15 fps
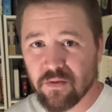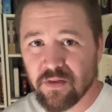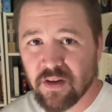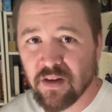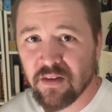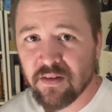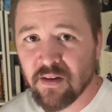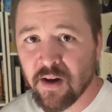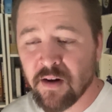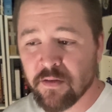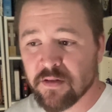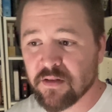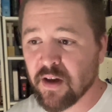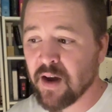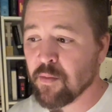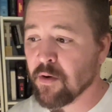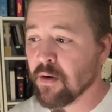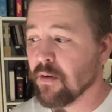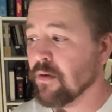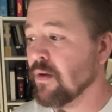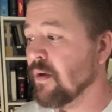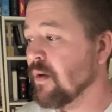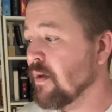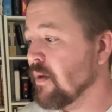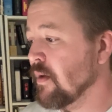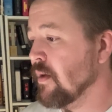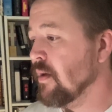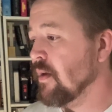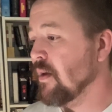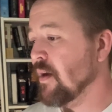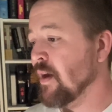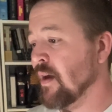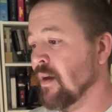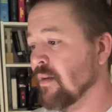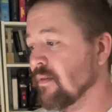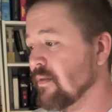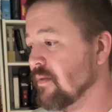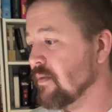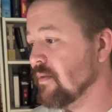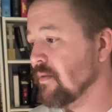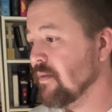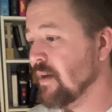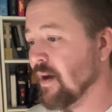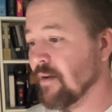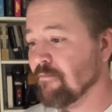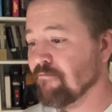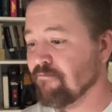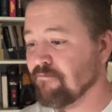the inside of his diaper. And yeah,